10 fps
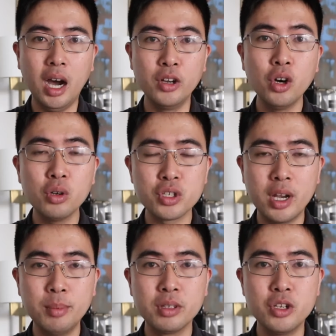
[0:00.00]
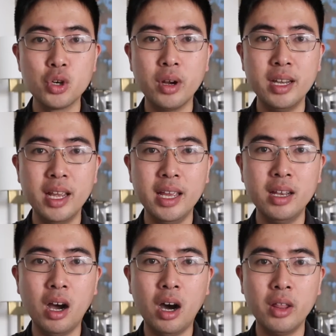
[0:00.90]
Adults are able to join
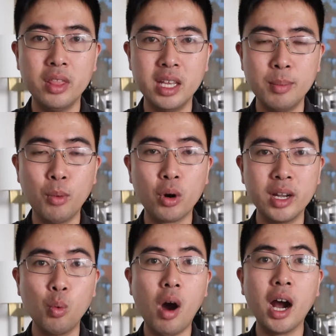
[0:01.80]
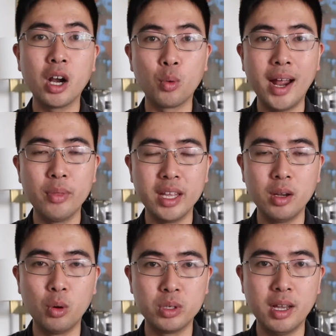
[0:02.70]
in on the morning walk around
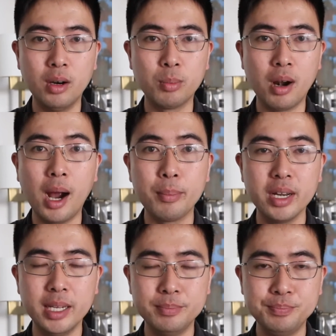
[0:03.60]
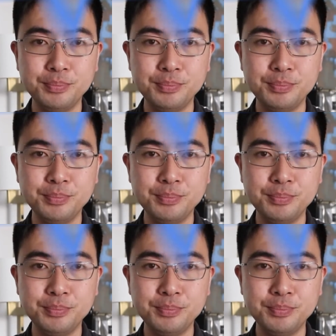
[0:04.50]
the hotel property.